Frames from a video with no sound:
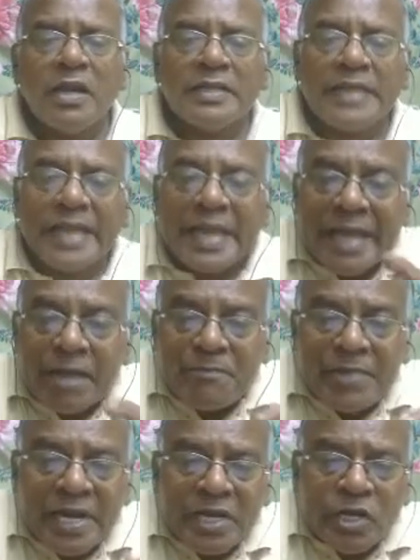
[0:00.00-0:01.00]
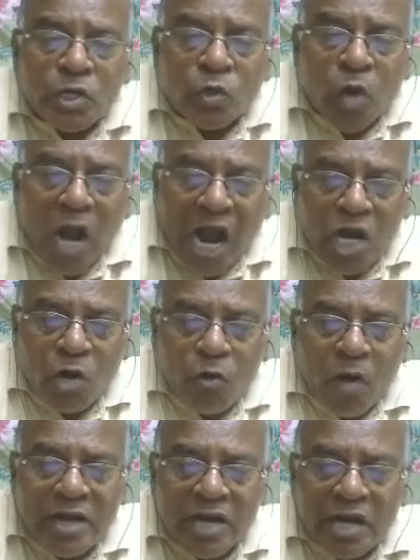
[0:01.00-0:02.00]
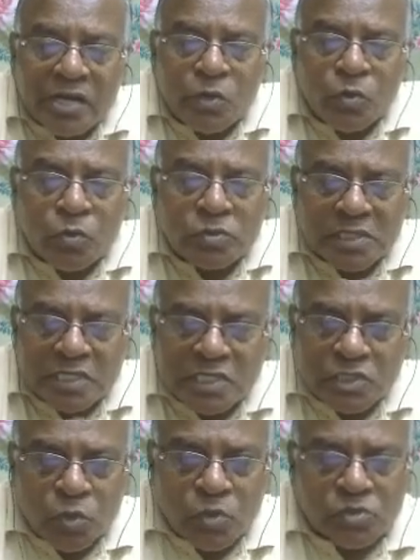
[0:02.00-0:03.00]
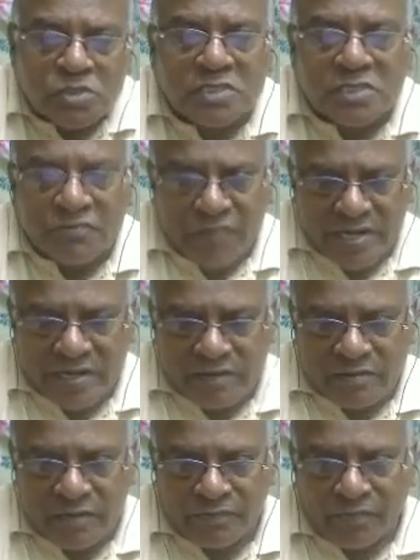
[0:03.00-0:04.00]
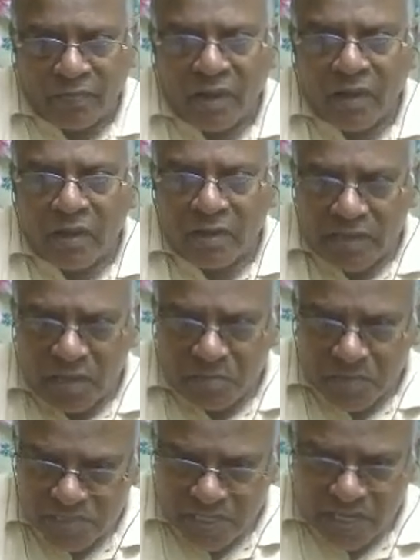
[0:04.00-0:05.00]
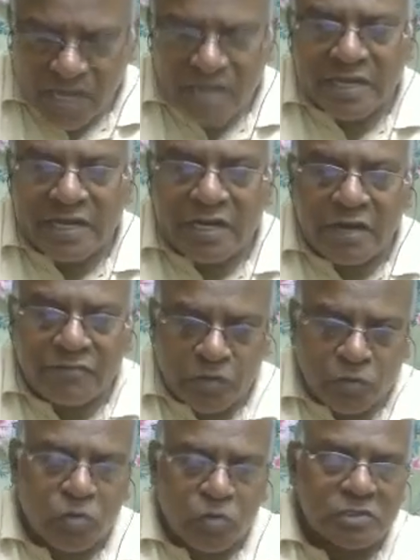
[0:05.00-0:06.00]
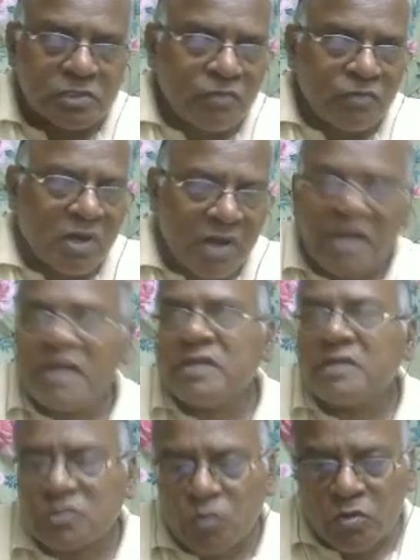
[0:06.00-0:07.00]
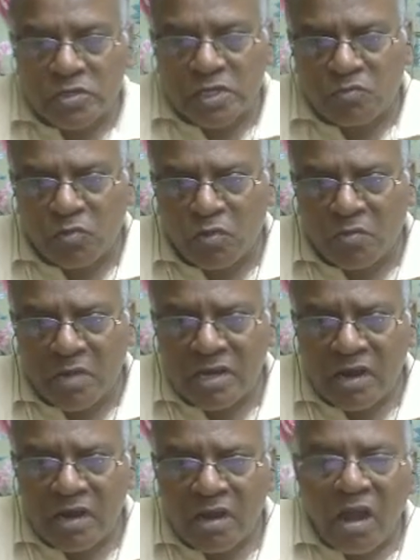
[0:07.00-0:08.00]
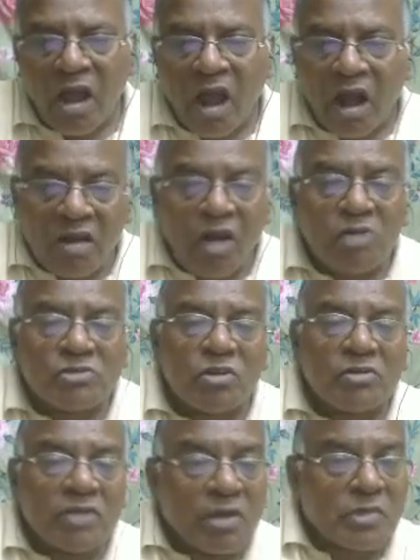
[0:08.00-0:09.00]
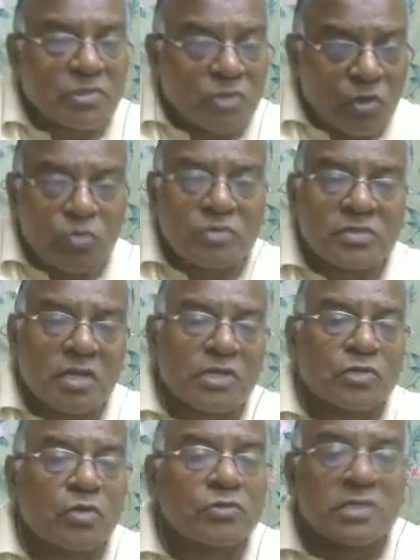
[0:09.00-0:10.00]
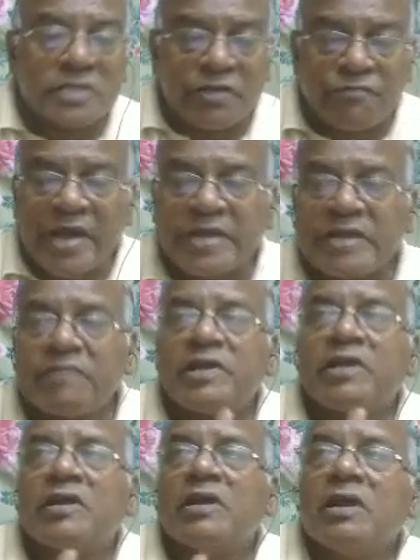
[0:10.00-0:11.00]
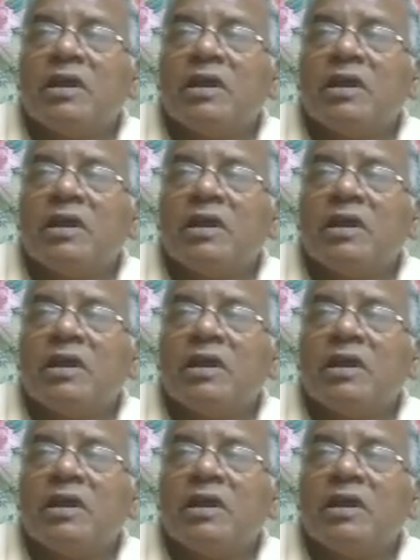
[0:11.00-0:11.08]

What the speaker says: the ability to acquire and use resources effectively. They must get enough resources for running the social movement, and also they must use the resources effectively